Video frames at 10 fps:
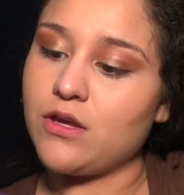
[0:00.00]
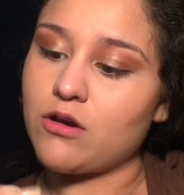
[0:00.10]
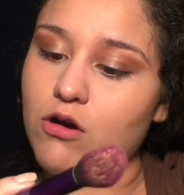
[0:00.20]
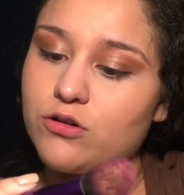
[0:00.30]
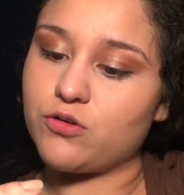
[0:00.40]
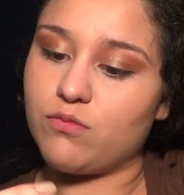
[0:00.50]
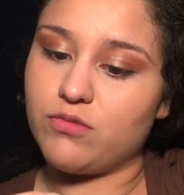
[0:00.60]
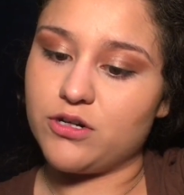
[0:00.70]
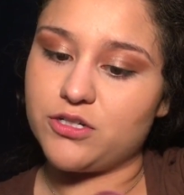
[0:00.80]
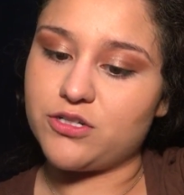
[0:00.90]
contour
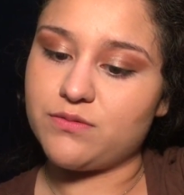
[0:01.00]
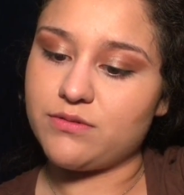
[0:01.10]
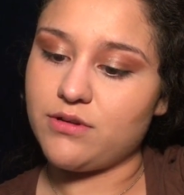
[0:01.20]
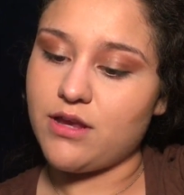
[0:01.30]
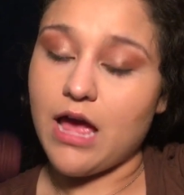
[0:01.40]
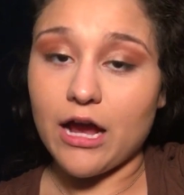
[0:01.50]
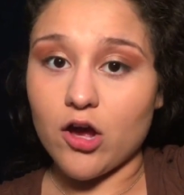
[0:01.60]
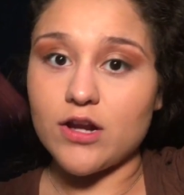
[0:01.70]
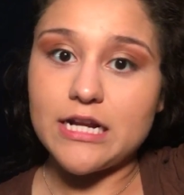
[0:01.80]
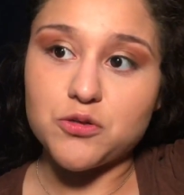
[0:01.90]
brush.
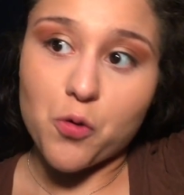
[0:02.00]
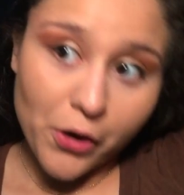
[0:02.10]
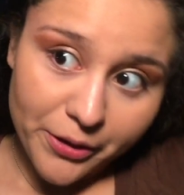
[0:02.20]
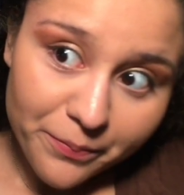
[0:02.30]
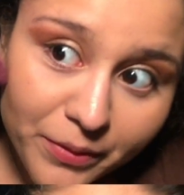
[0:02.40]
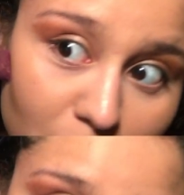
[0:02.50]
Got it at Target.